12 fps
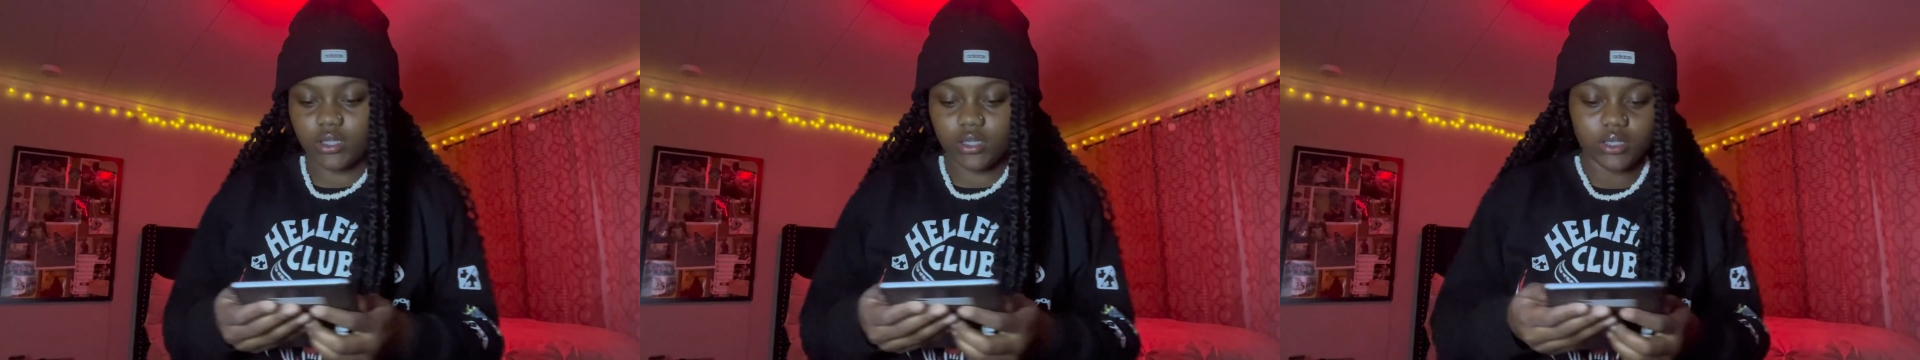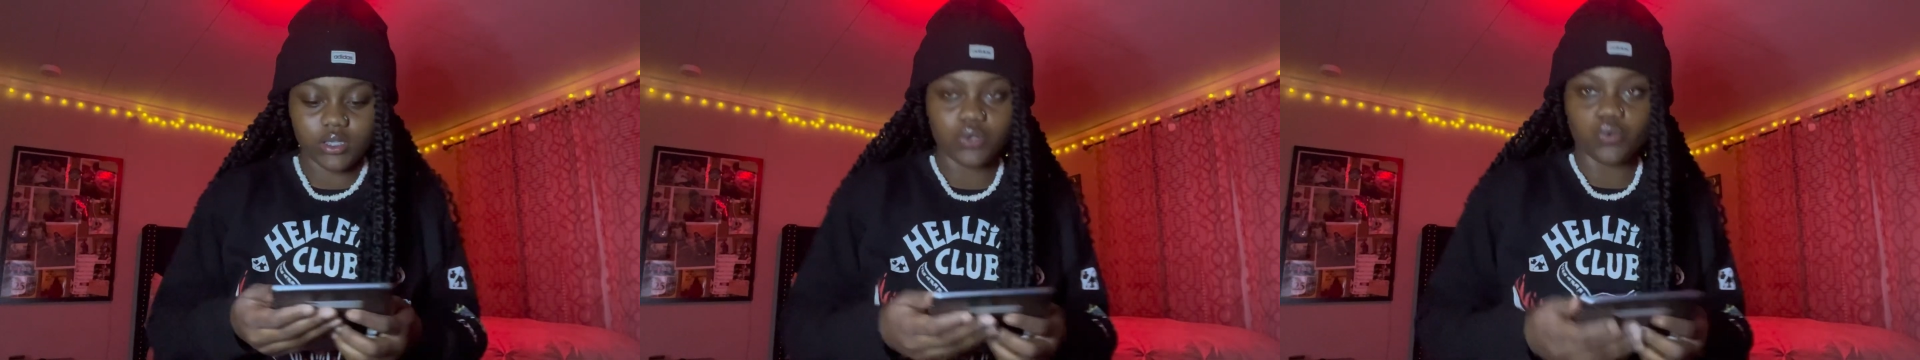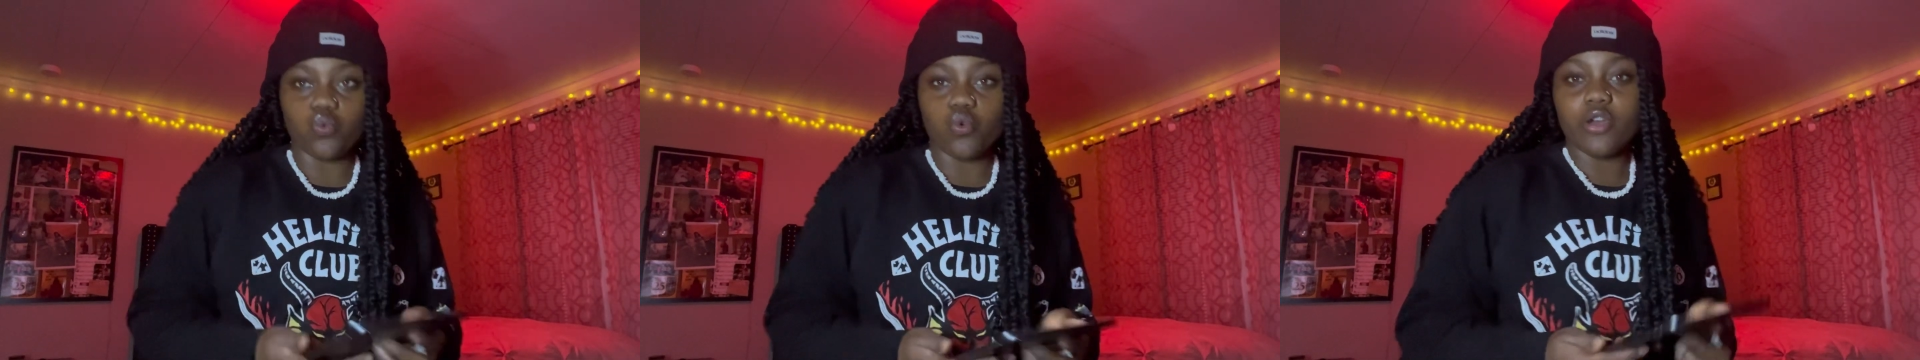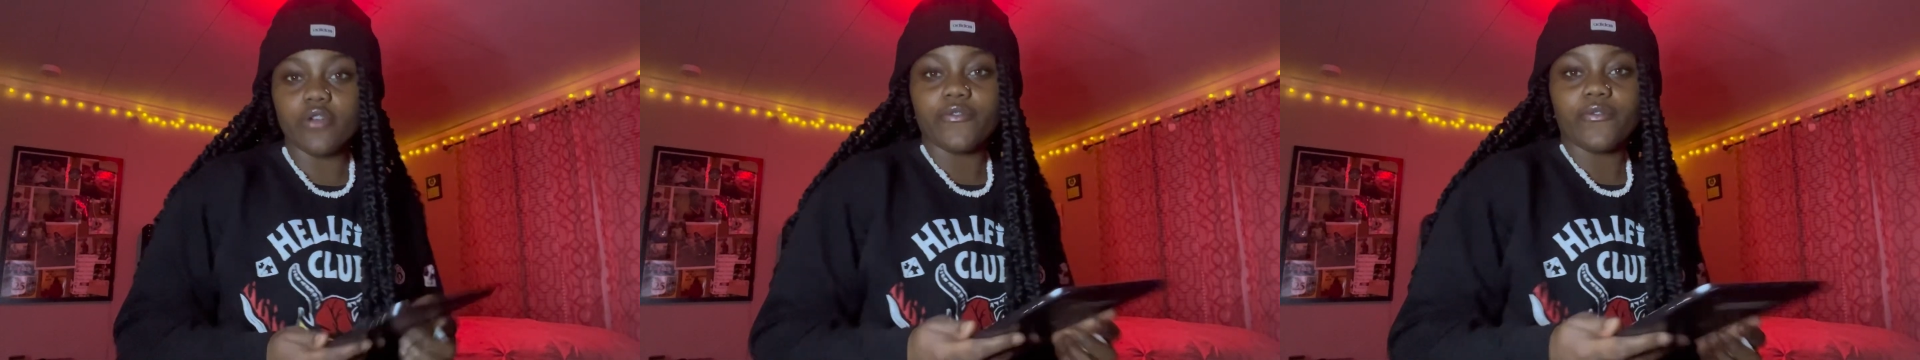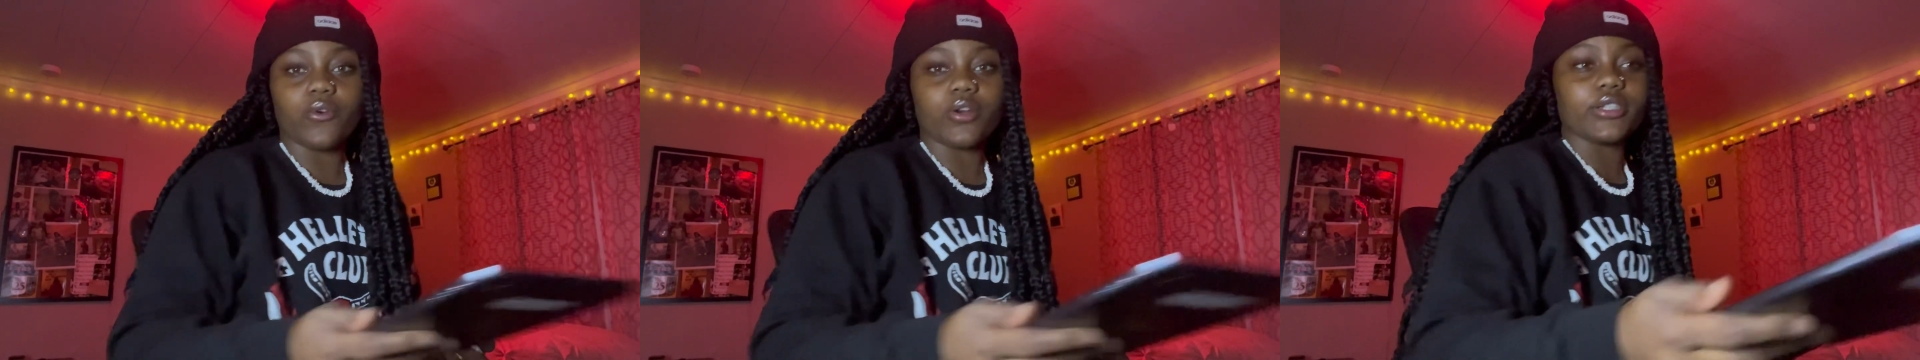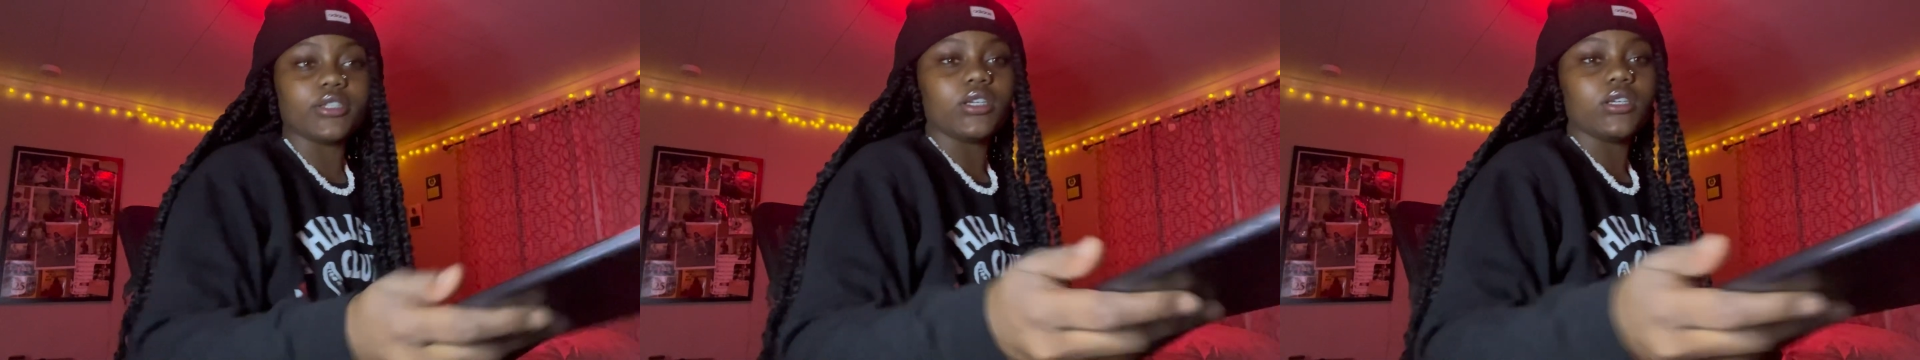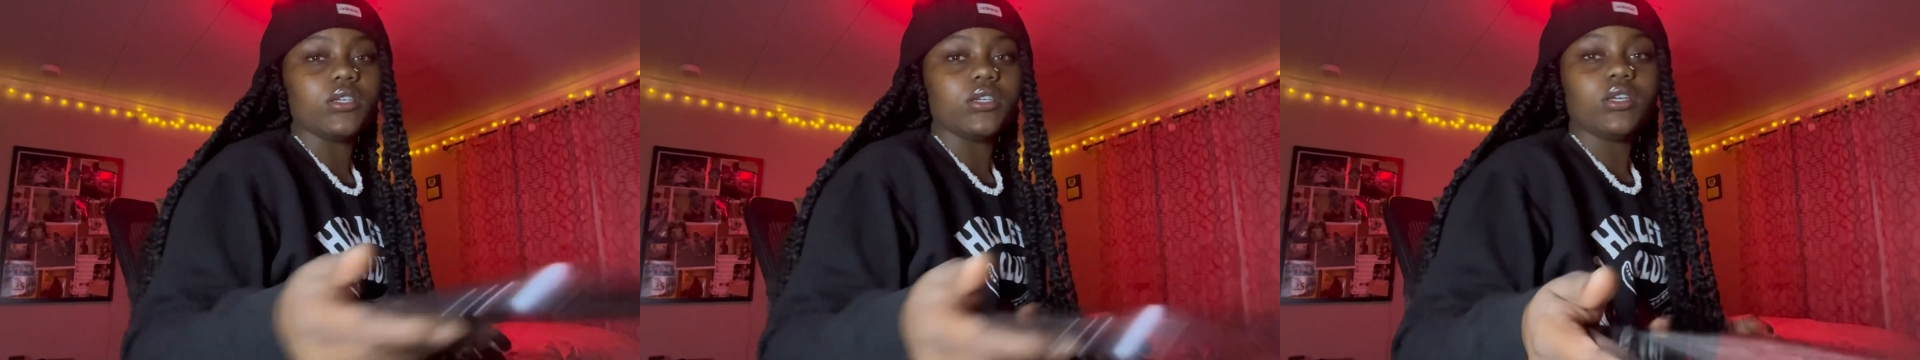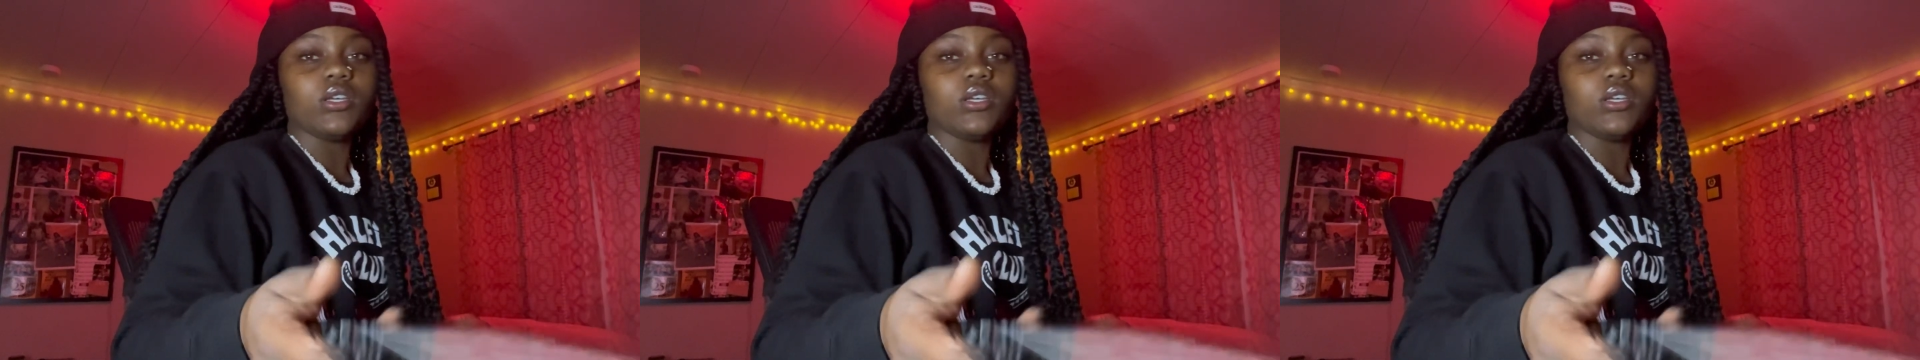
is 114